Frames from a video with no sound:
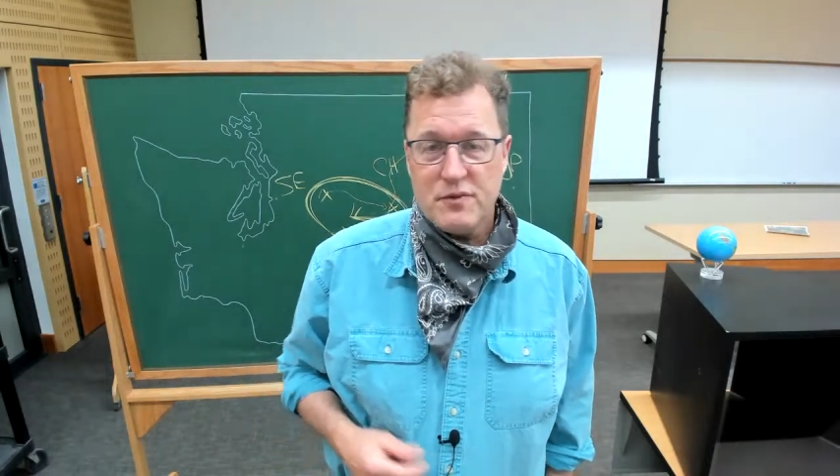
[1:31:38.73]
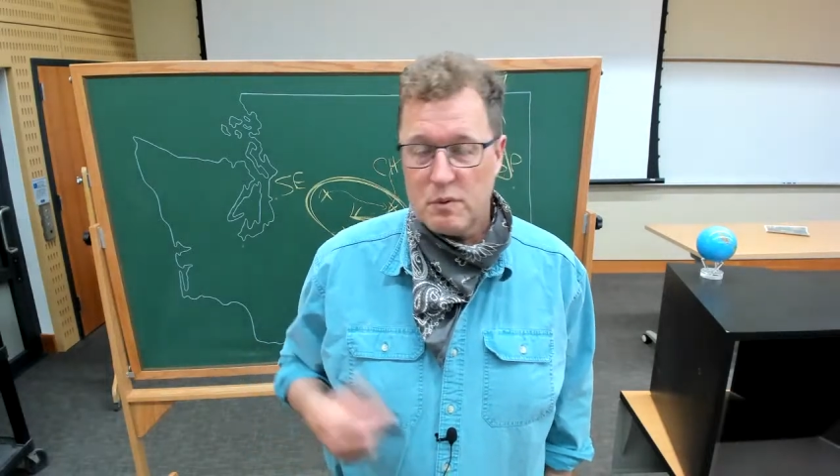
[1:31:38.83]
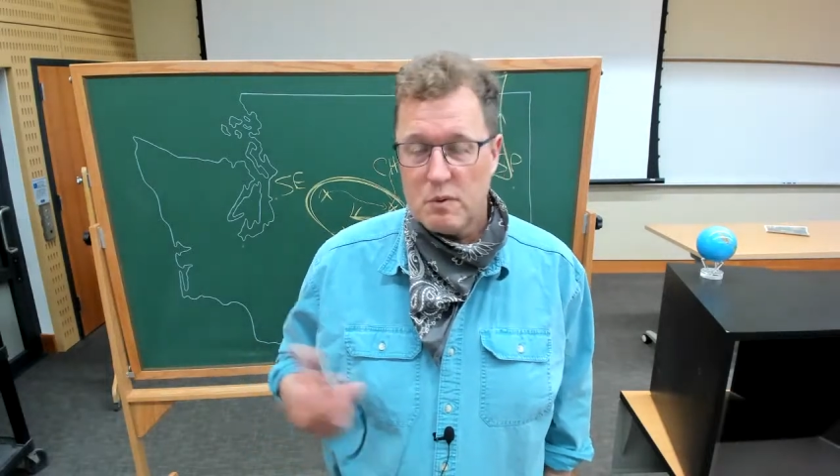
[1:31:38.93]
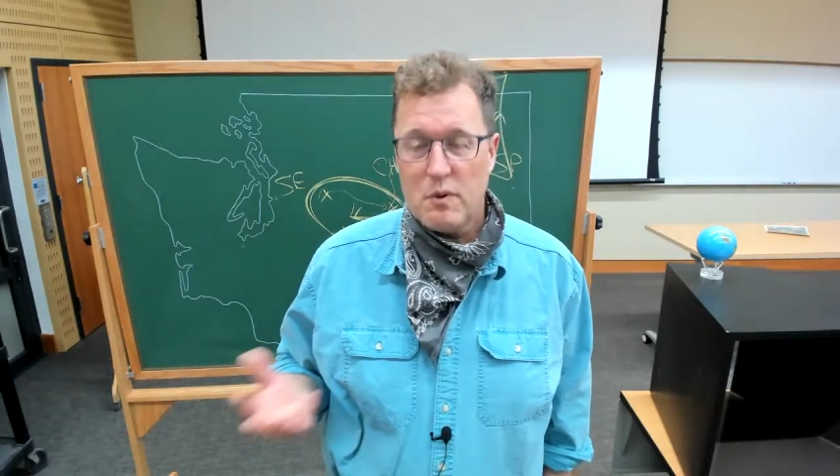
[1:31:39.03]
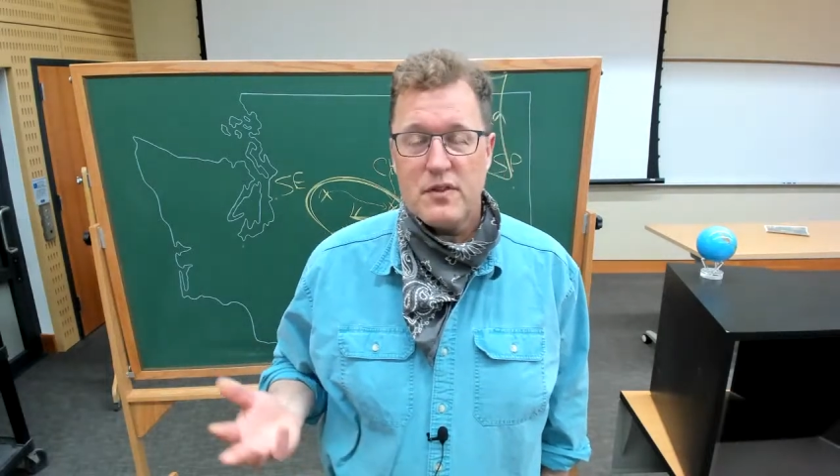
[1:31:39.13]
you
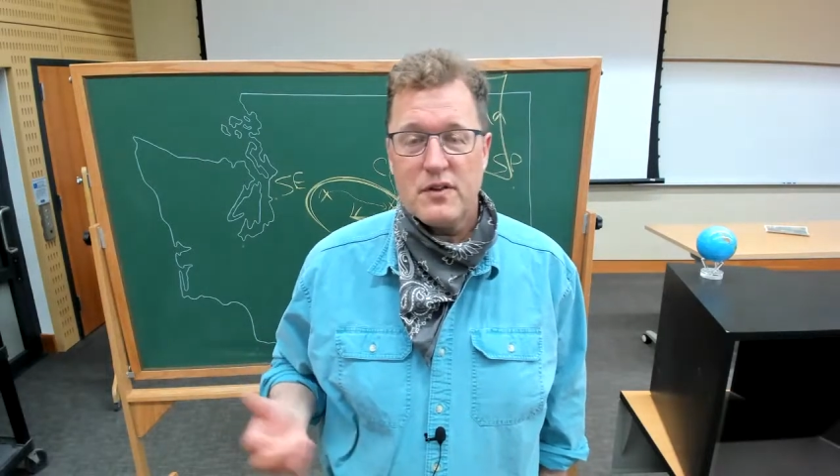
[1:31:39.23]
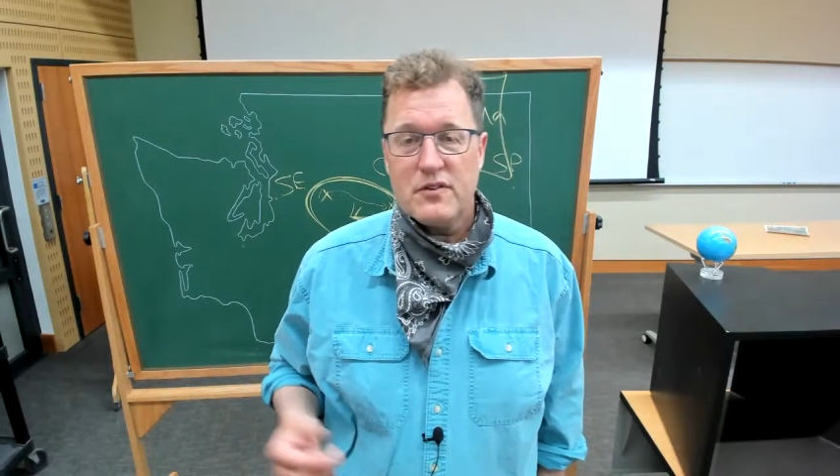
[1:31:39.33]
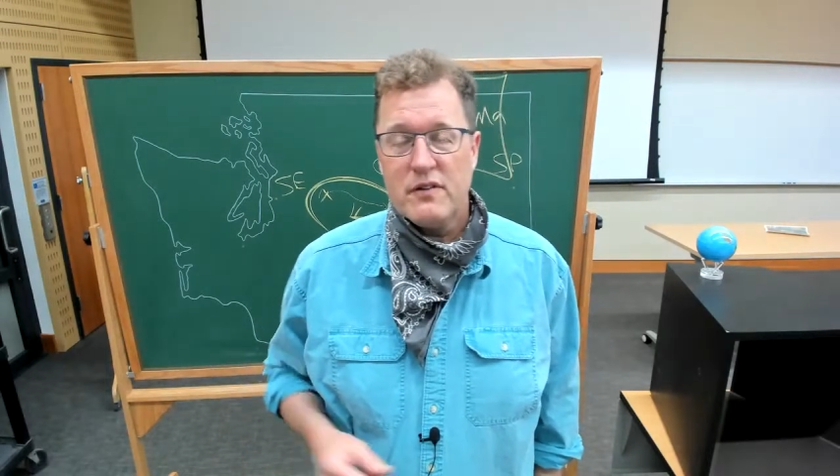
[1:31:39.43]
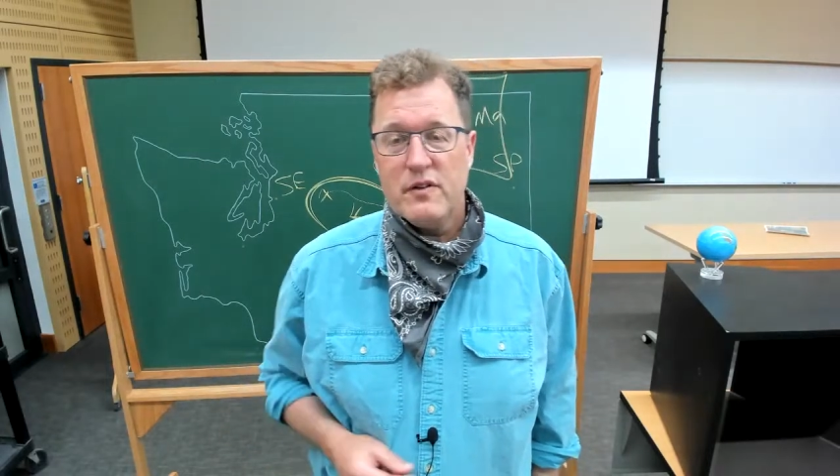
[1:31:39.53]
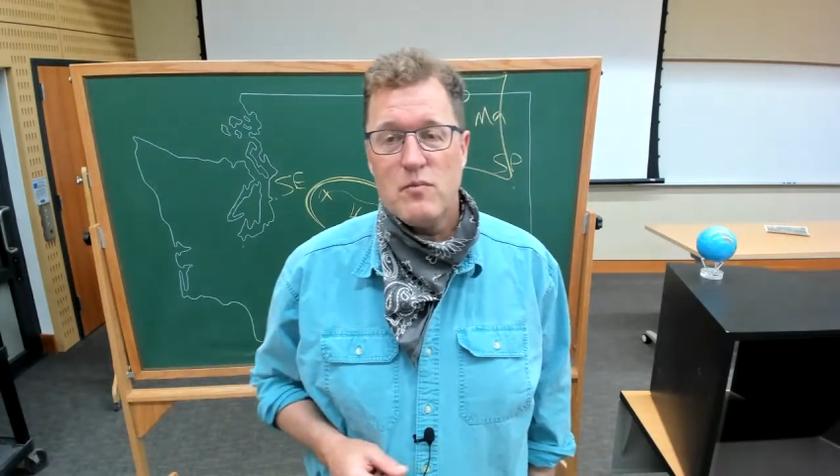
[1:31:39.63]
were with
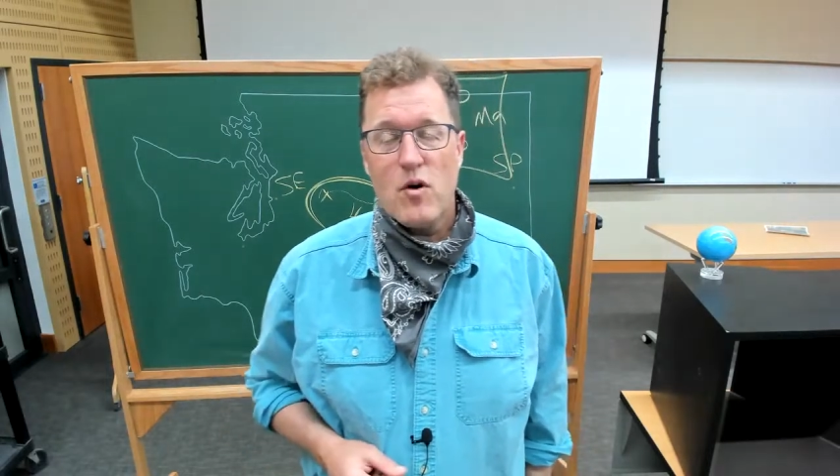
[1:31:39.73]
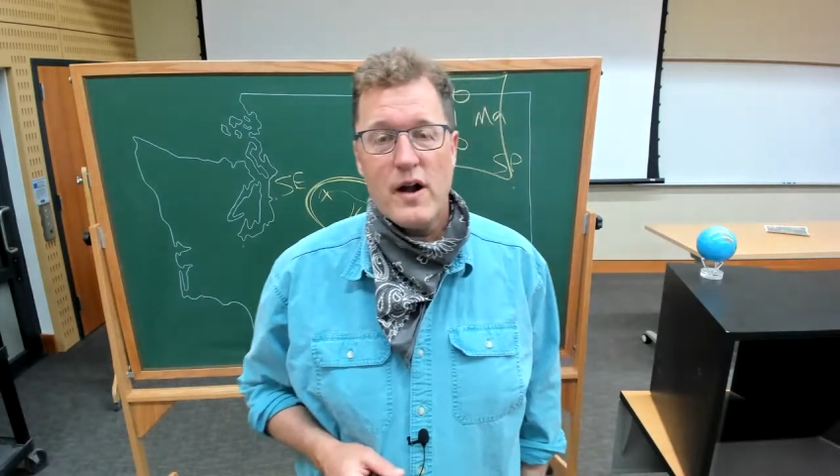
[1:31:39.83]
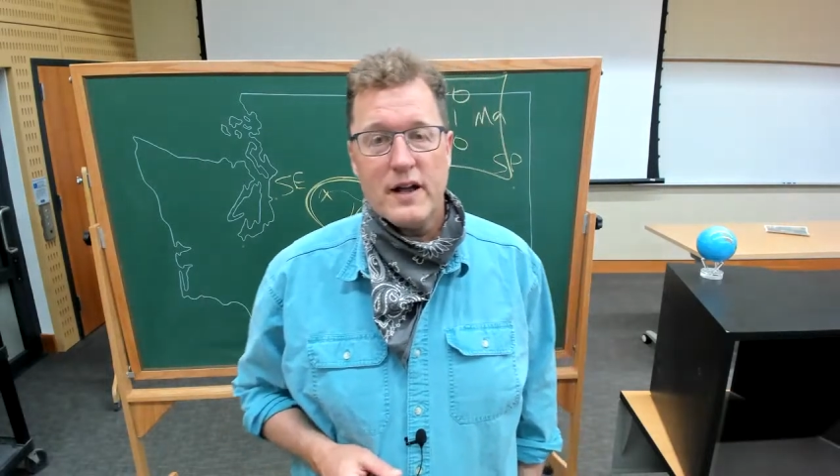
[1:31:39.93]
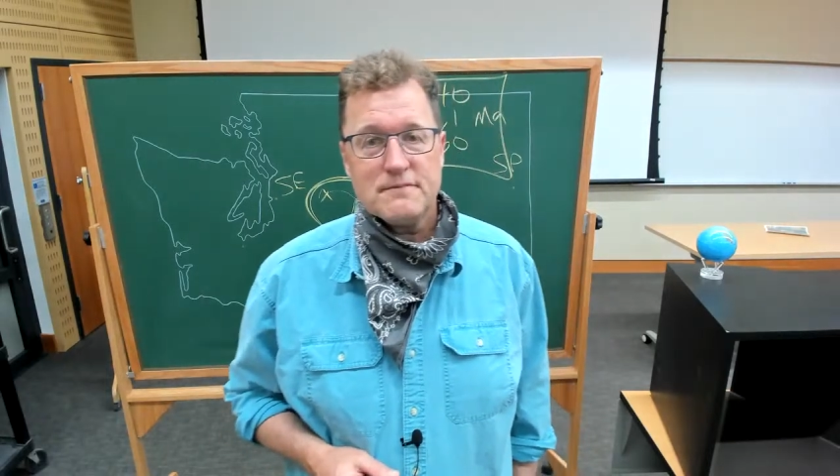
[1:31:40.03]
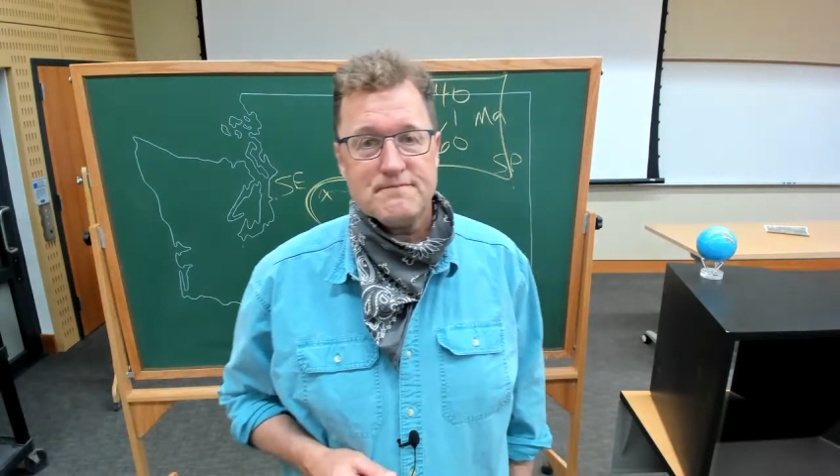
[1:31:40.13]
us every
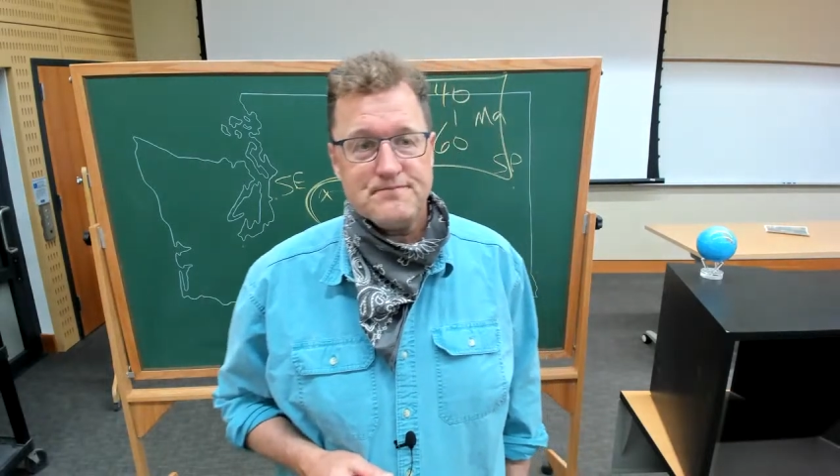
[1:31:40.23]
morning.